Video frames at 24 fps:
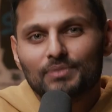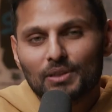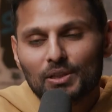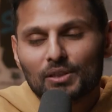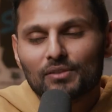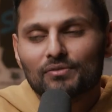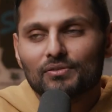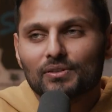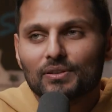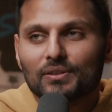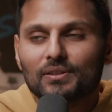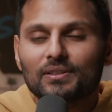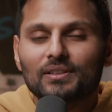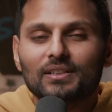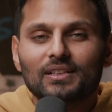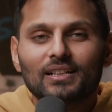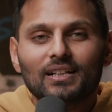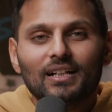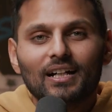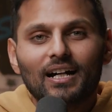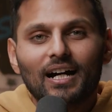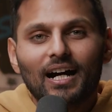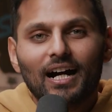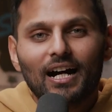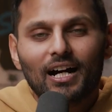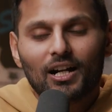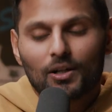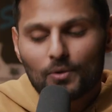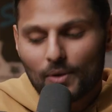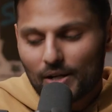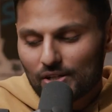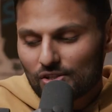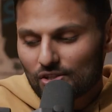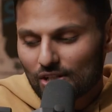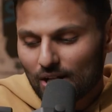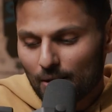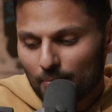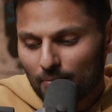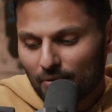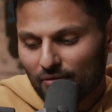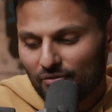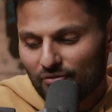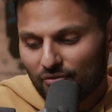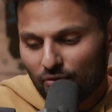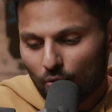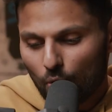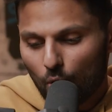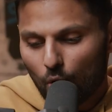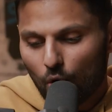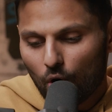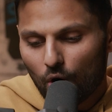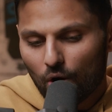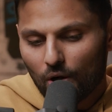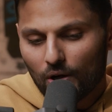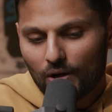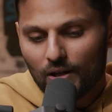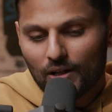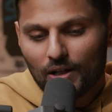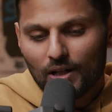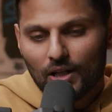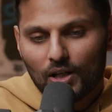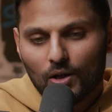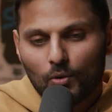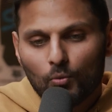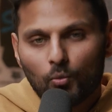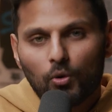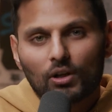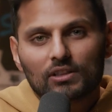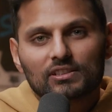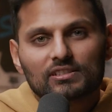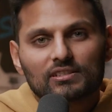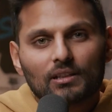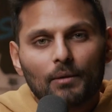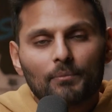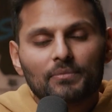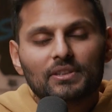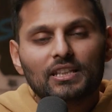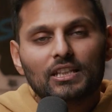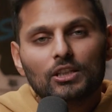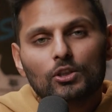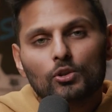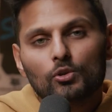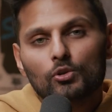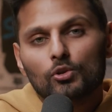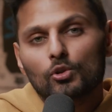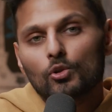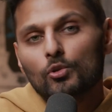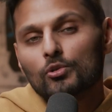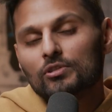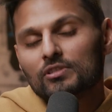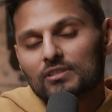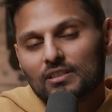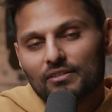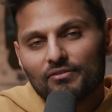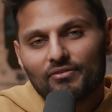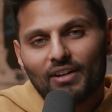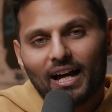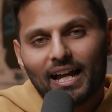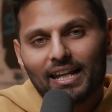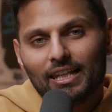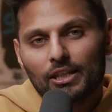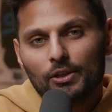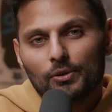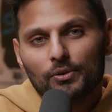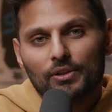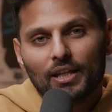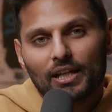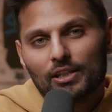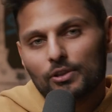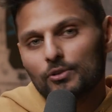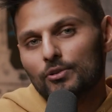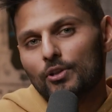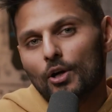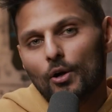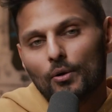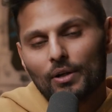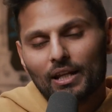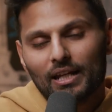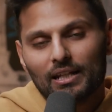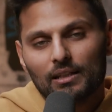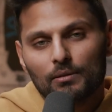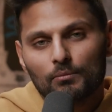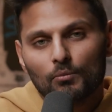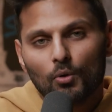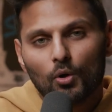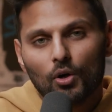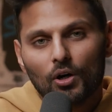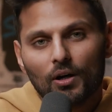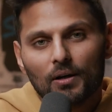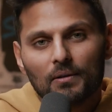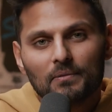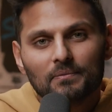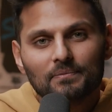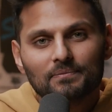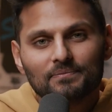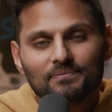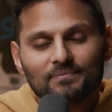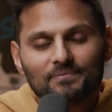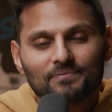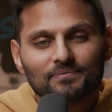Beautiful. Uh, question number four What's something you used to value that you don't anymore?